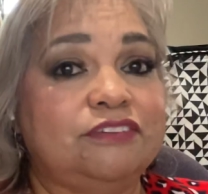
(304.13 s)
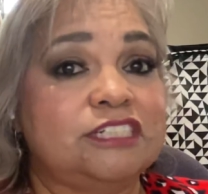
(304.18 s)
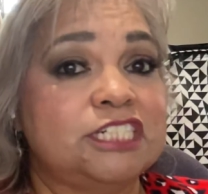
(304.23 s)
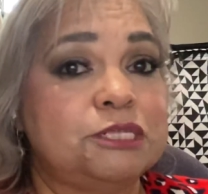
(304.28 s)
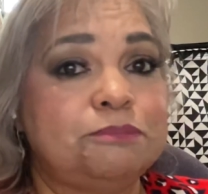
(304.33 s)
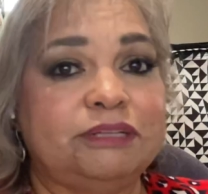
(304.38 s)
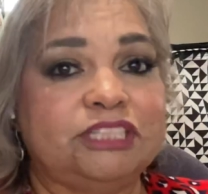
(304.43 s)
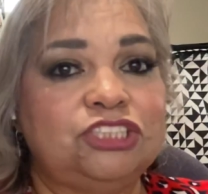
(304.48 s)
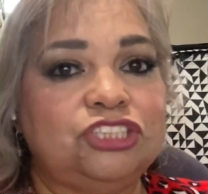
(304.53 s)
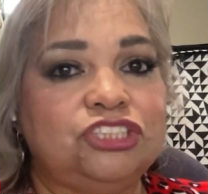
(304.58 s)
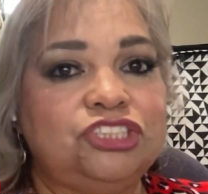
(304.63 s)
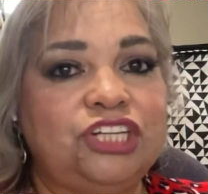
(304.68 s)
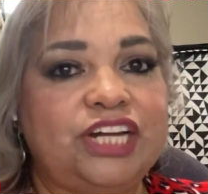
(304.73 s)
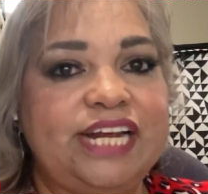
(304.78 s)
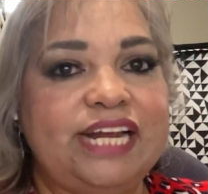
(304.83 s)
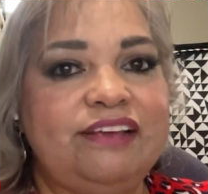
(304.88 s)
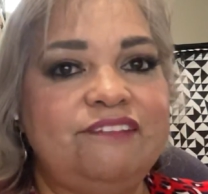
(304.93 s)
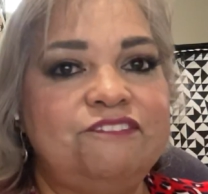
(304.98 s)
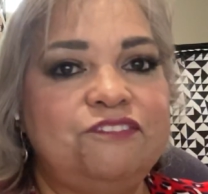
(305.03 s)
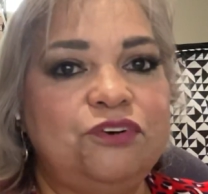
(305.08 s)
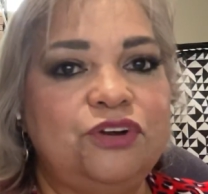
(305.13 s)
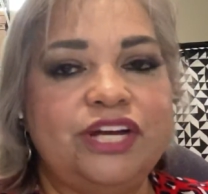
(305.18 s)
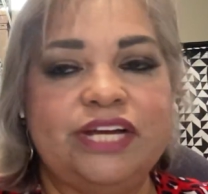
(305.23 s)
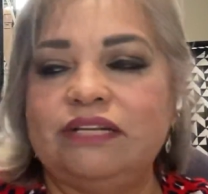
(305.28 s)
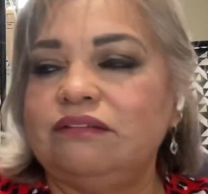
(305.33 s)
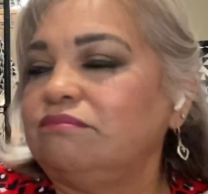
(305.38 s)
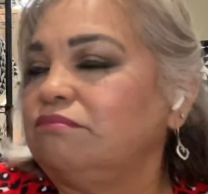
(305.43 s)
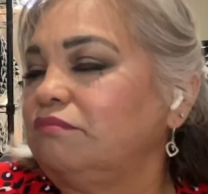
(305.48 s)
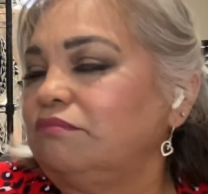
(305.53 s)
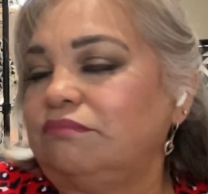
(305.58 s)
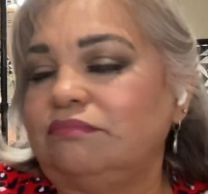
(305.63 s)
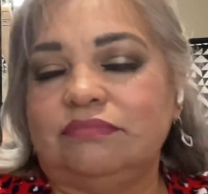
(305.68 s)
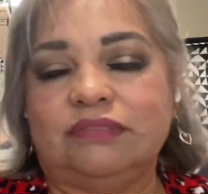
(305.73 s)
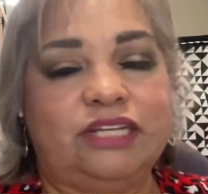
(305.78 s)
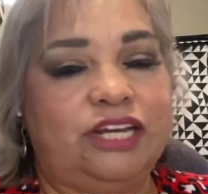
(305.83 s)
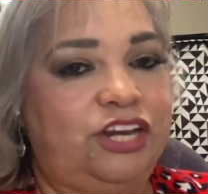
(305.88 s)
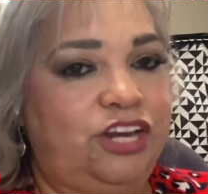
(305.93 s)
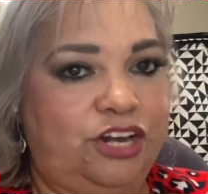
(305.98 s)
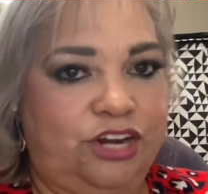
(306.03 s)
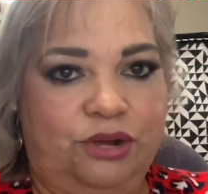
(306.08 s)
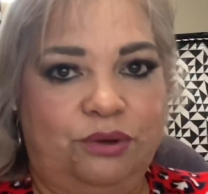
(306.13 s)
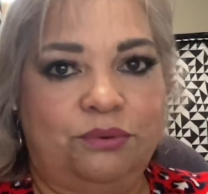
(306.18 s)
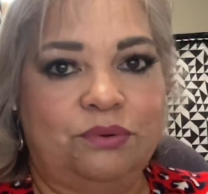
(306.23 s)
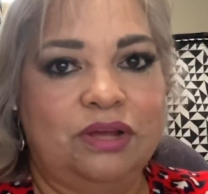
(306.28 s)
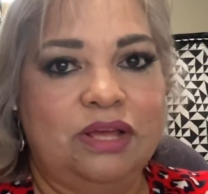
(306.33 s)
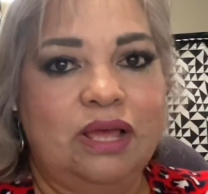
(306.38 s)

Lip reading: special training for it? No.